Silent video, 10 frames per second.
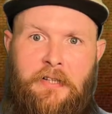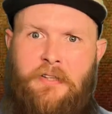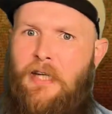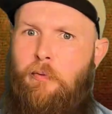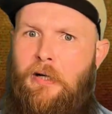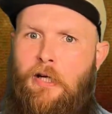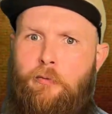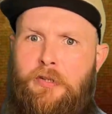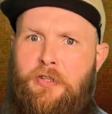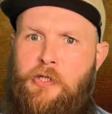They went on
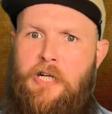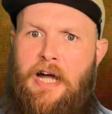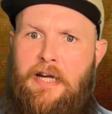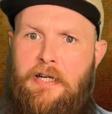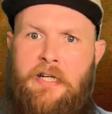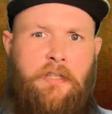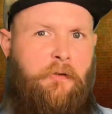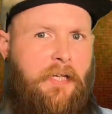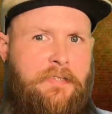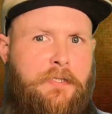with their night,
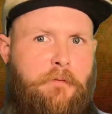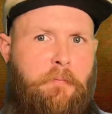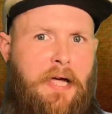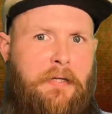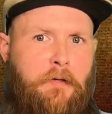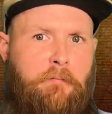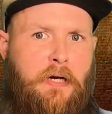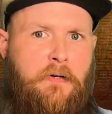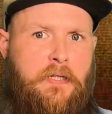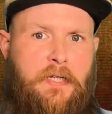glancing back at
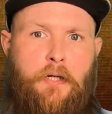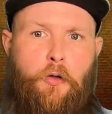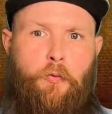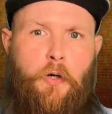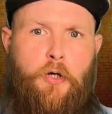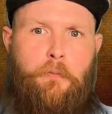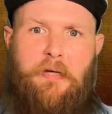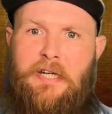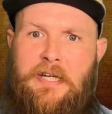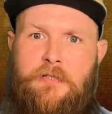Mary in her robe and
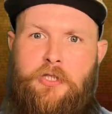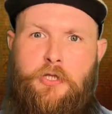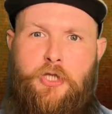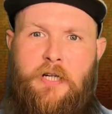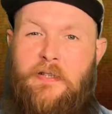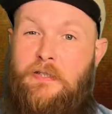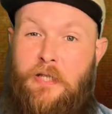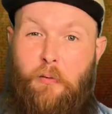easy chair as they